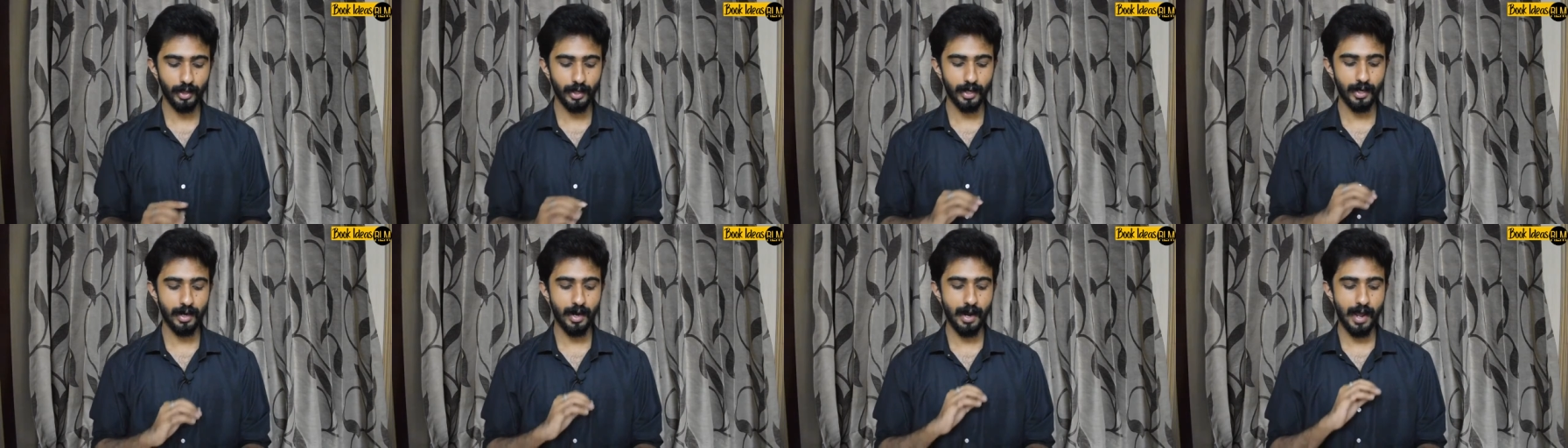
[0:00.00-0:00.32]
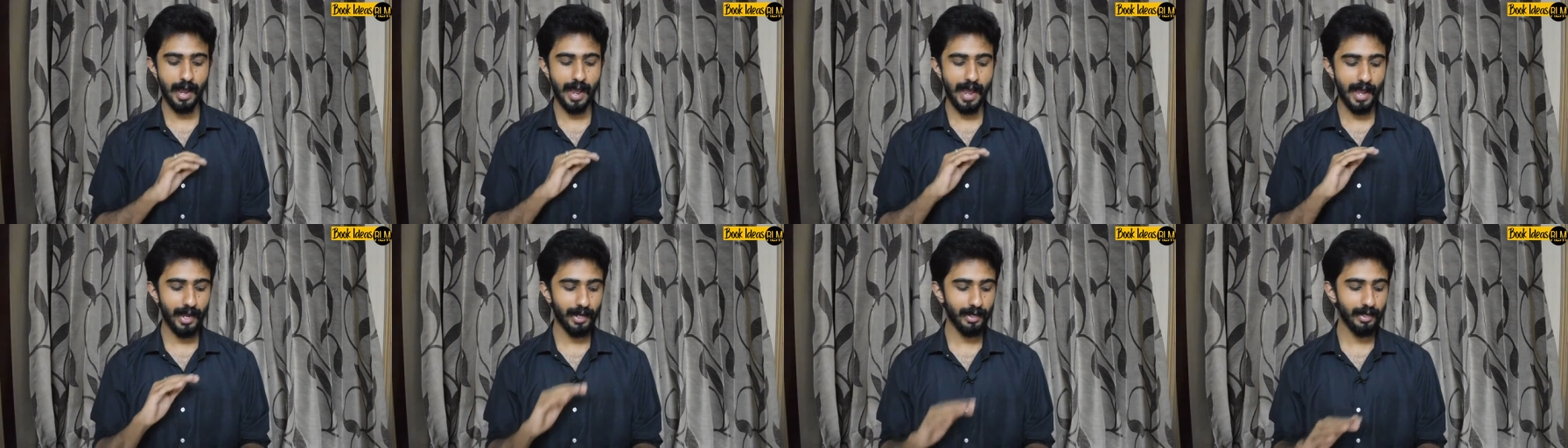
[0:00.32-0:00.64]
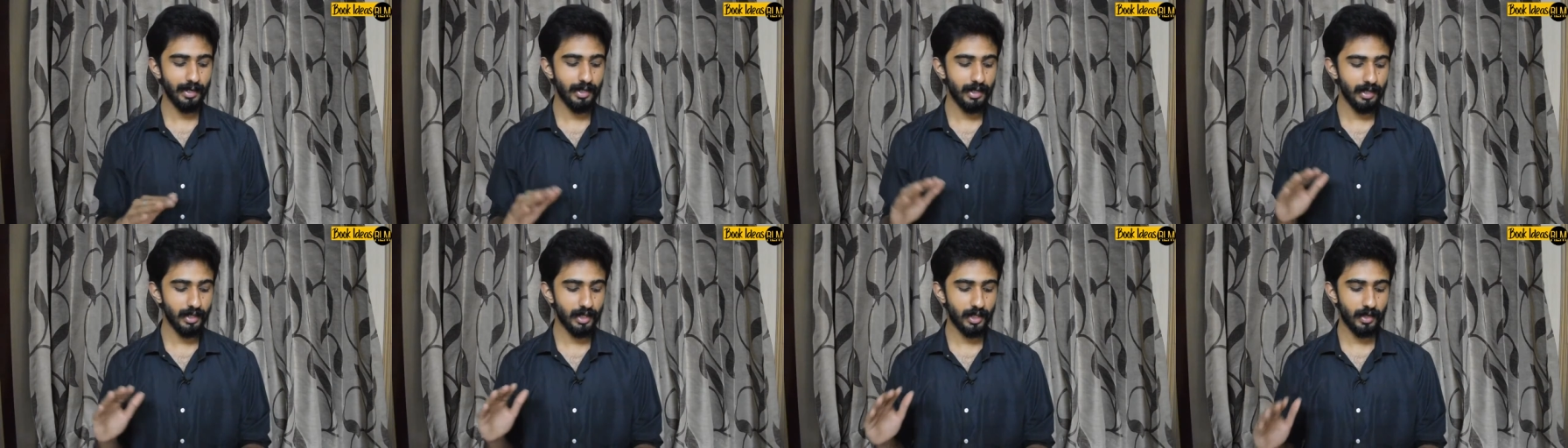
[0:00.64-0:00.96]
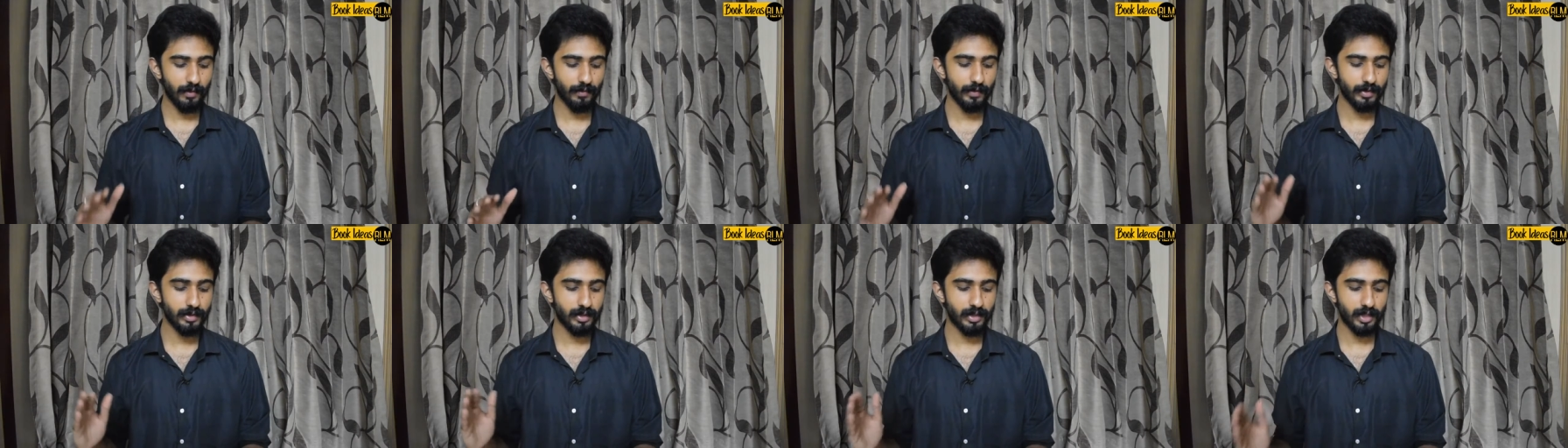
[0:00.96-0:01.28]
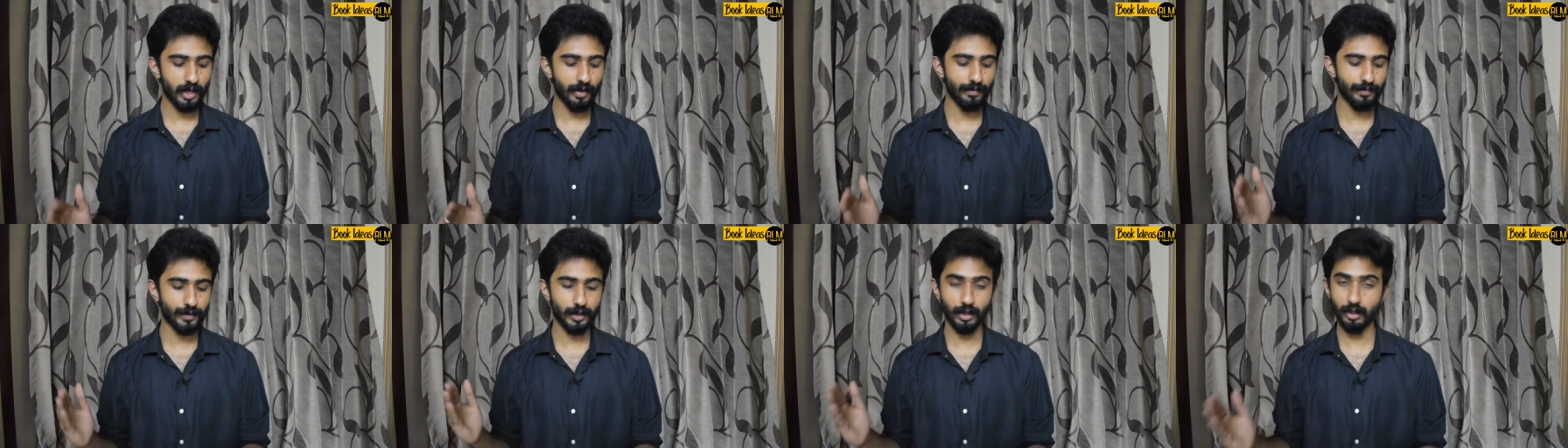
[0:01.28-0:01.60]
in any given
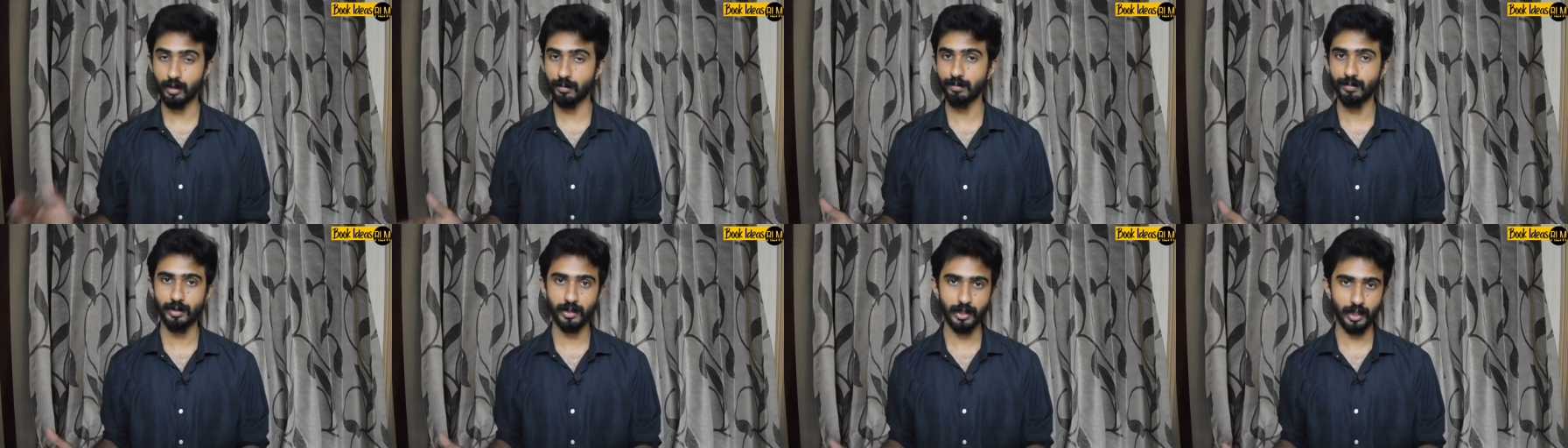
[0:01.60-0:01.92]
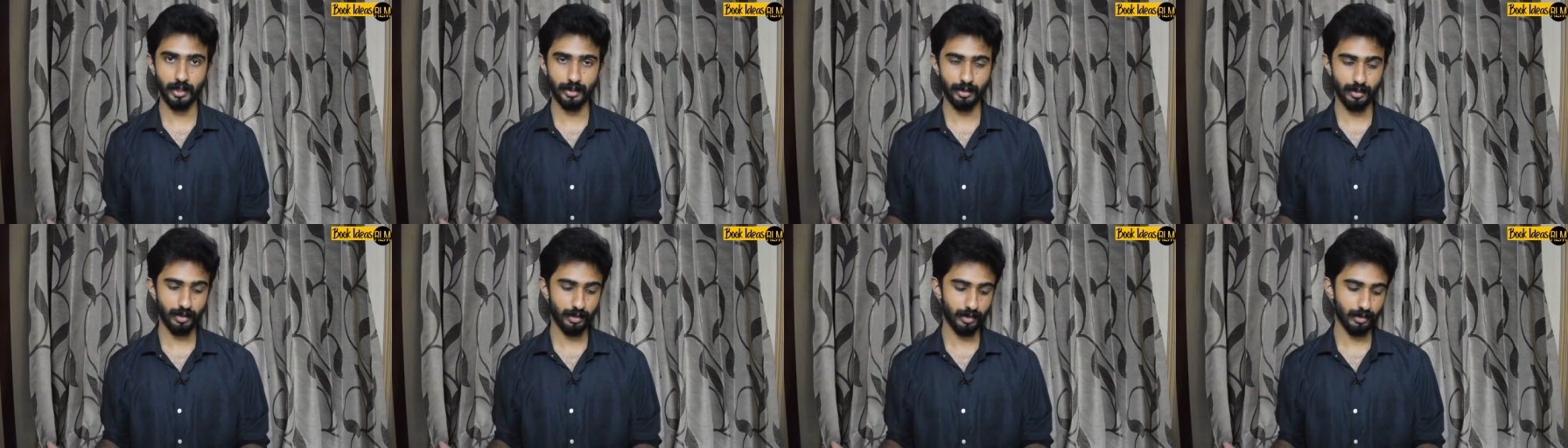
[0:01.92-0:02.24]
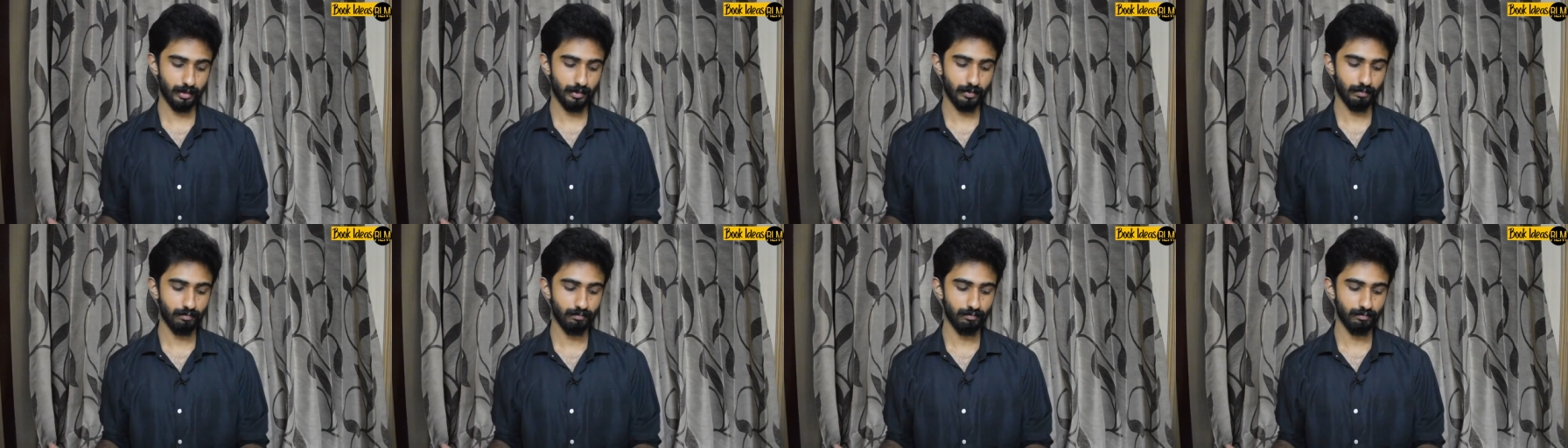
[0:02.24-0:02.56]
set of circumstances.